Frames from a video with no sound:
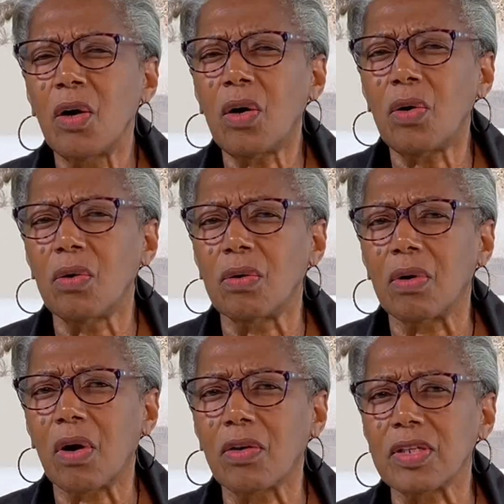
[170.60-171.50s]
Who
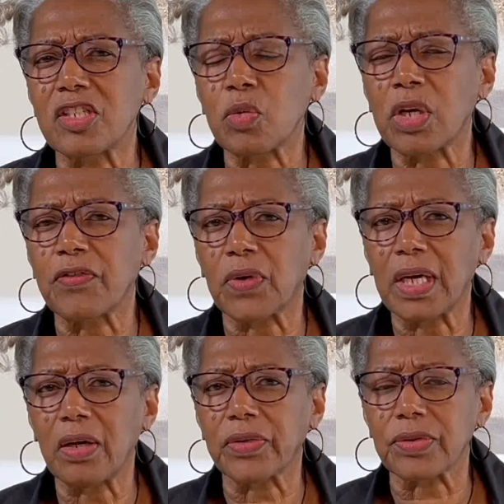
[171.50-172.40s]
are these 24
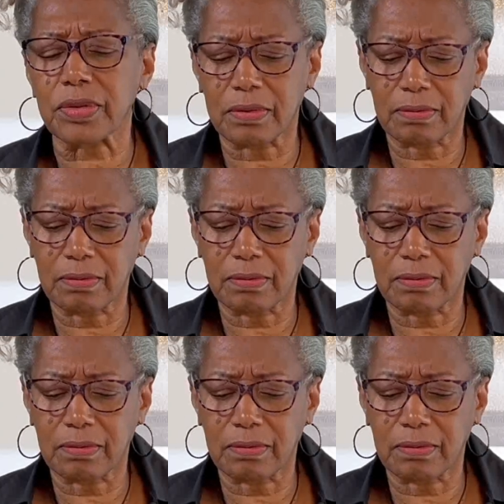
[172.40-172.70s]
elders?